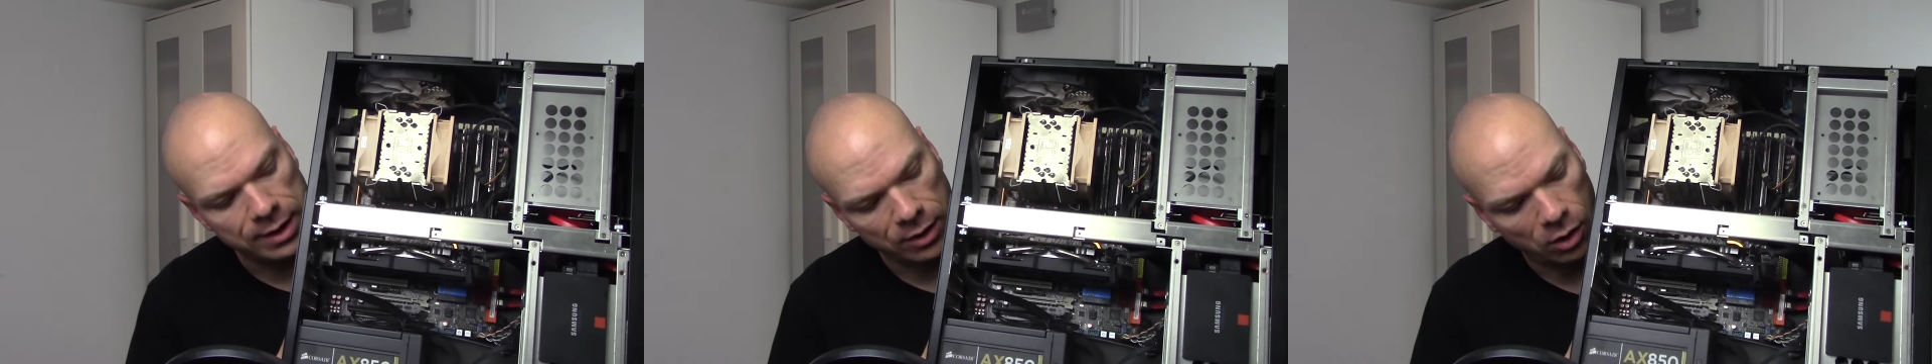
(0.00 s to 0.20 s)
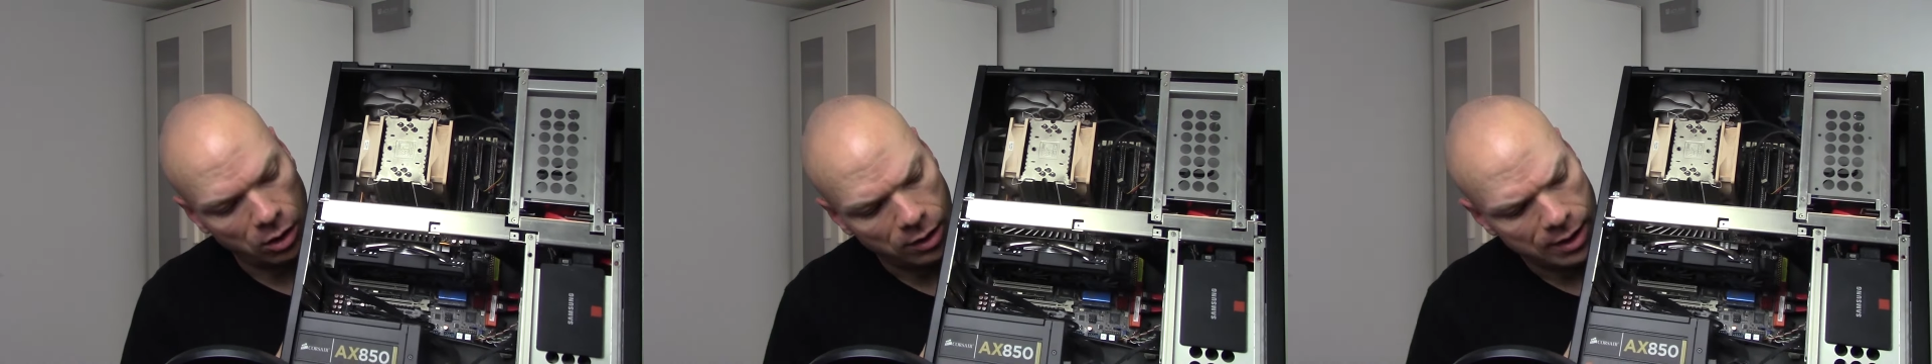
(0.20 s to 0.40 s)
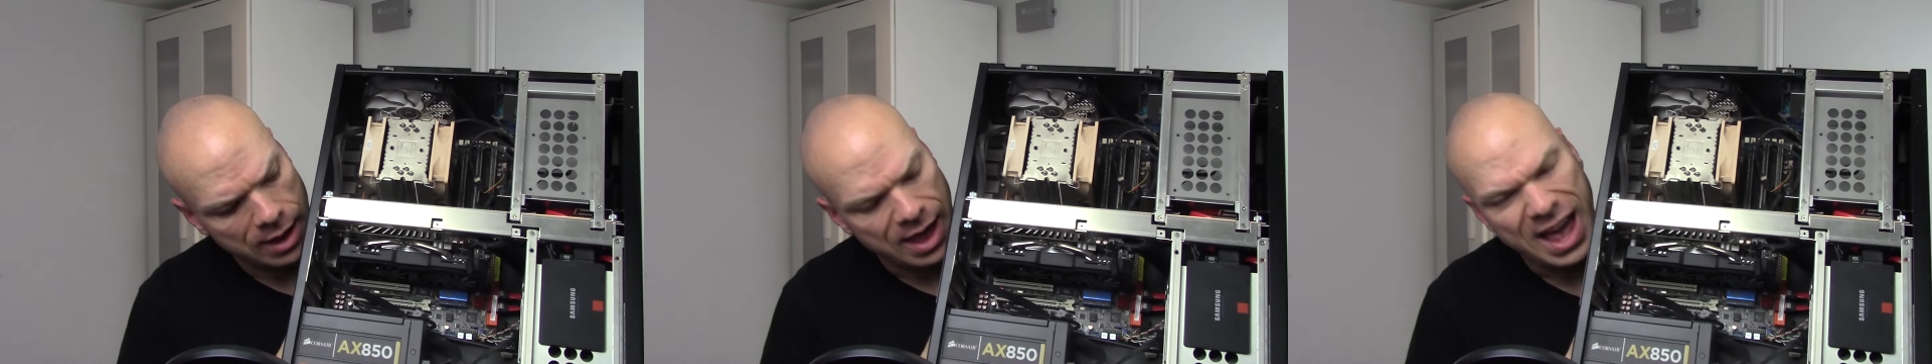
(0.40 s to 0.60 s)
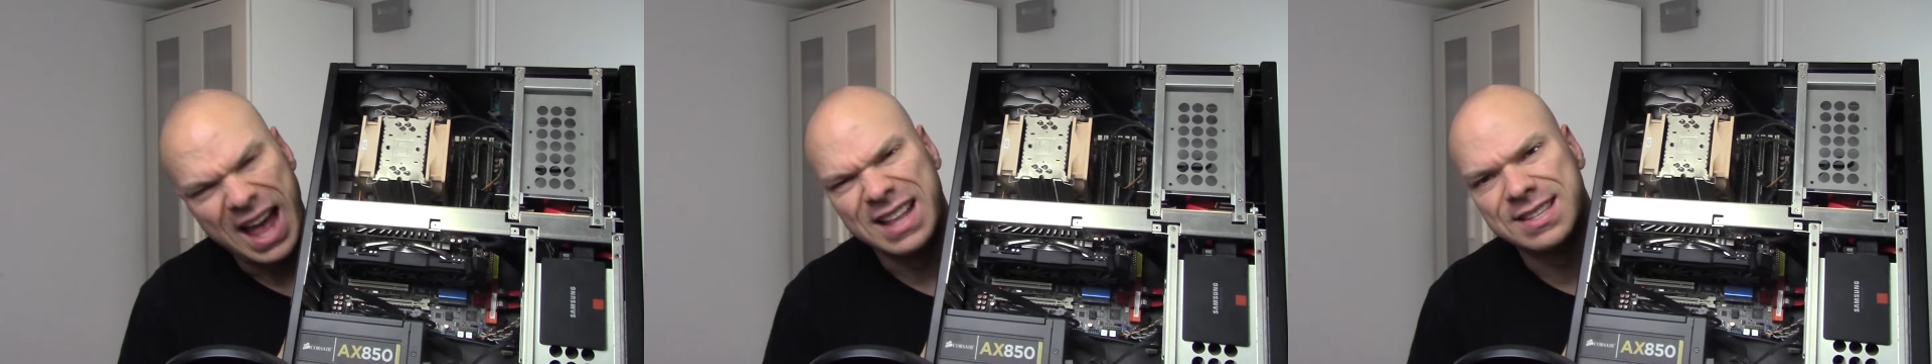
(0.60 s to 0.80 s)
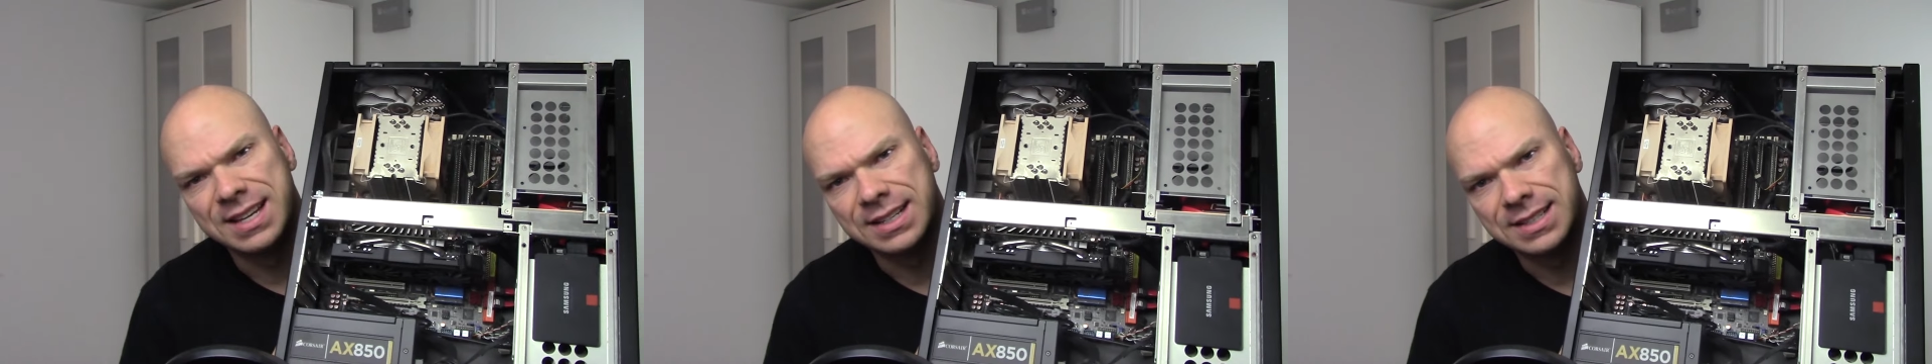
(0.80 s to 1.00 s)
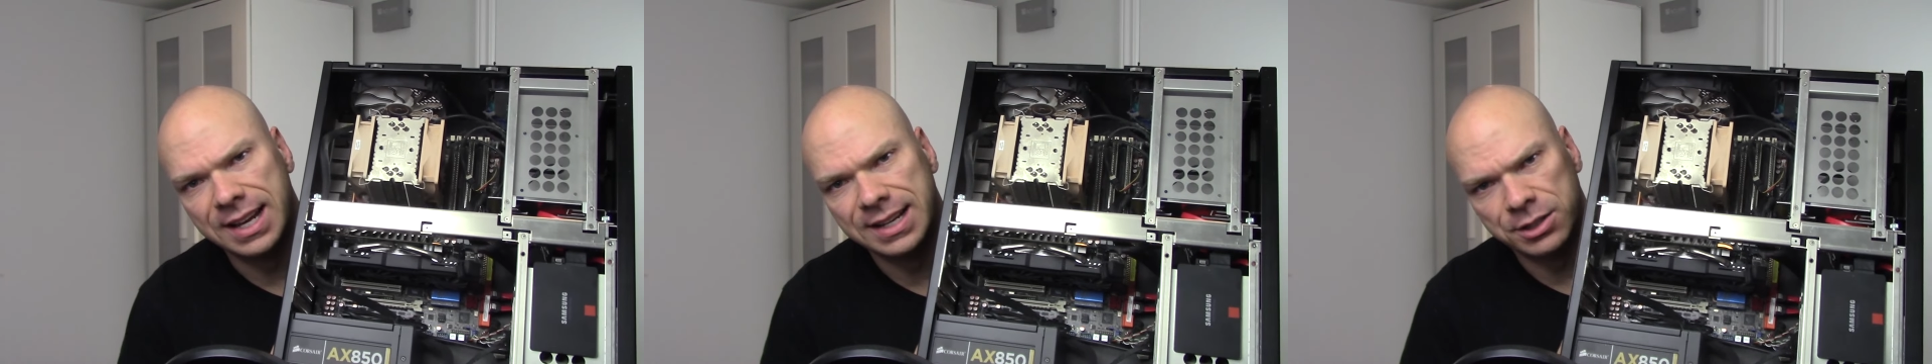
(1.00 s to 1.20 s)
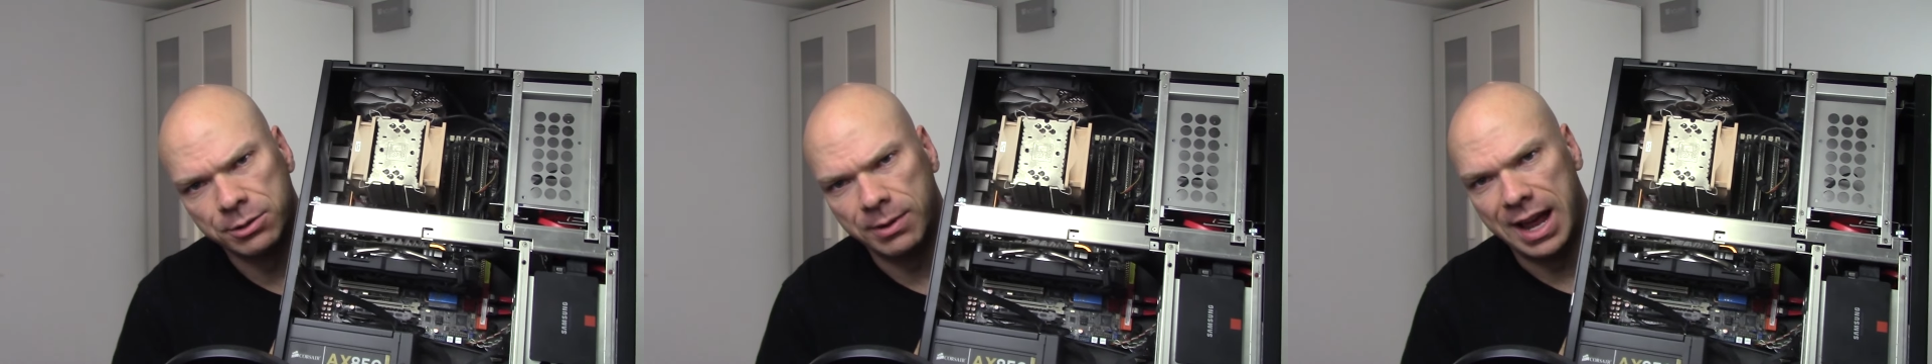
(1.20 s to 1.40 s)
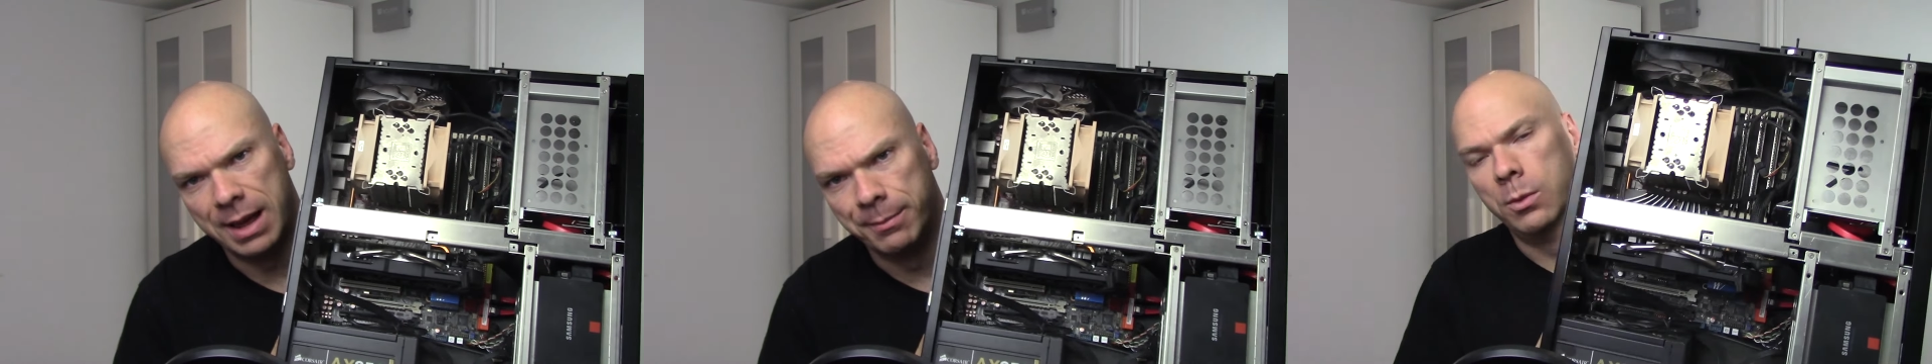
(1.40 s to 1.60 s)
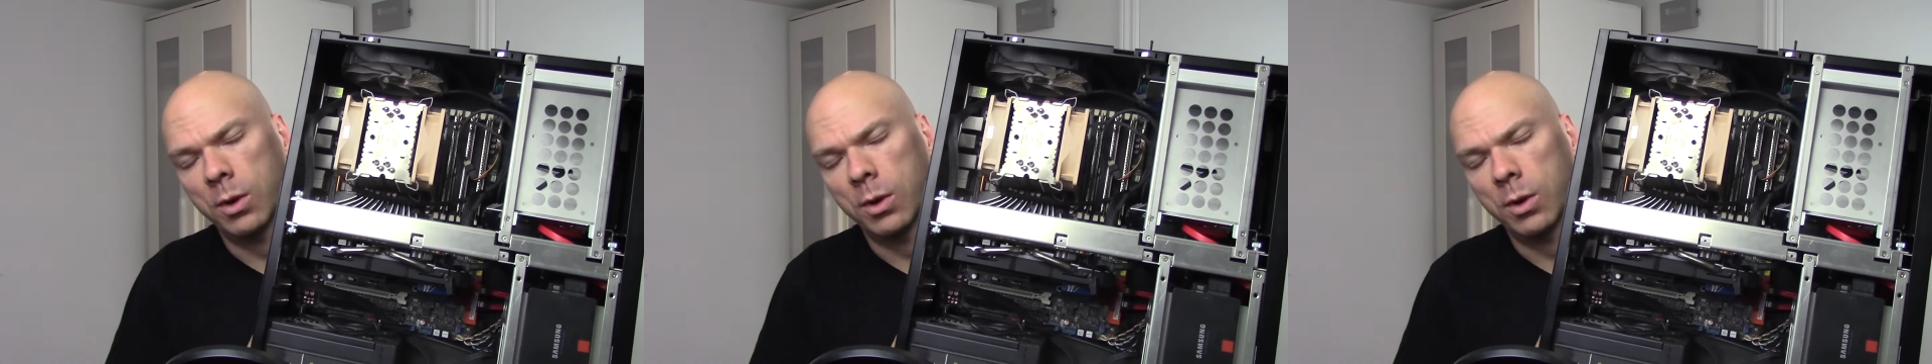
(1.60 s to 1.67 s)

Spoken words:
it all, and 6 gigs of RAM.